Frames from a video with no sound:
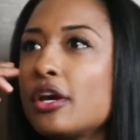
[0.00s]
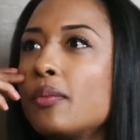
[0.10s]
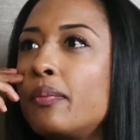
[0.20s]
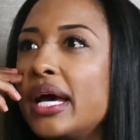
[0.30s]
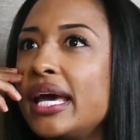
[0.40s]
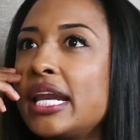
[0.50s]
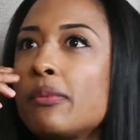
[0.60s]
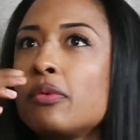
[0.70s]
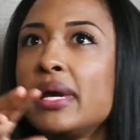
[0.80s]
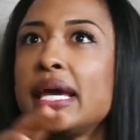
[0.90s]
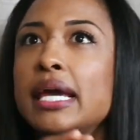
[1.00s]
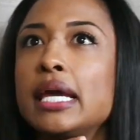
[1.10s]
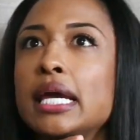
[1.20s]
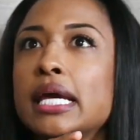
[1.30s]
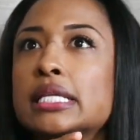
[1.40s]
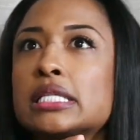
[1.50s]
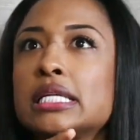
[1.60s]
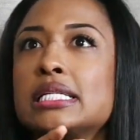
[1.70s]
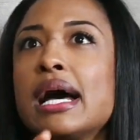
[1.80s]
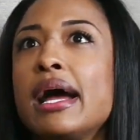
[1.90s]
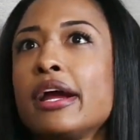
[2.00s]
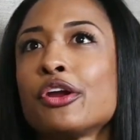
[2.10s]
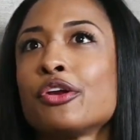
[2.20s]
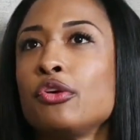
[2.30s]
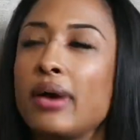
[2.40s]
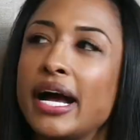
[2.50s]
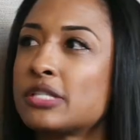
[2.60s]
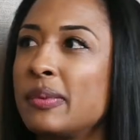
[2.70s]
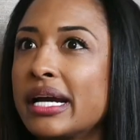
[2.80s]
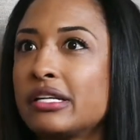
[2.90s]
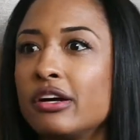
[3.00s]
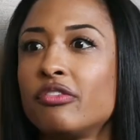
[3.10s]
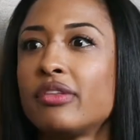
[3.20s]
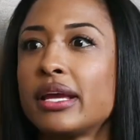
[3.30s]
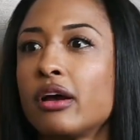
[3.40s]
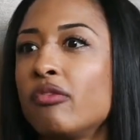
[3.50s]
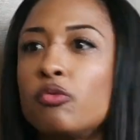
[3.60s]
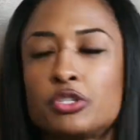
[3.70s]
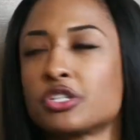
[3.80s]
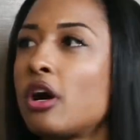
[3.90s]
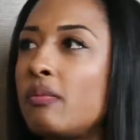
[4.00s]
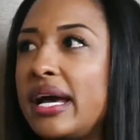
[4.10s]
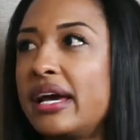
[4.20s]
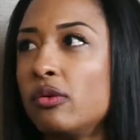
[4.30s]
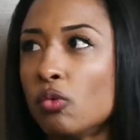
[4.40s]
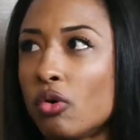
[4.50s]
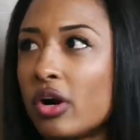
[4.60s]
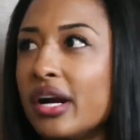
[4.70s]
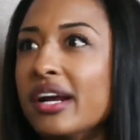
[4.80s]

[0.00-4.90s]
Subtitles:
But in MMA, it's an entire new aspect of just combat and war,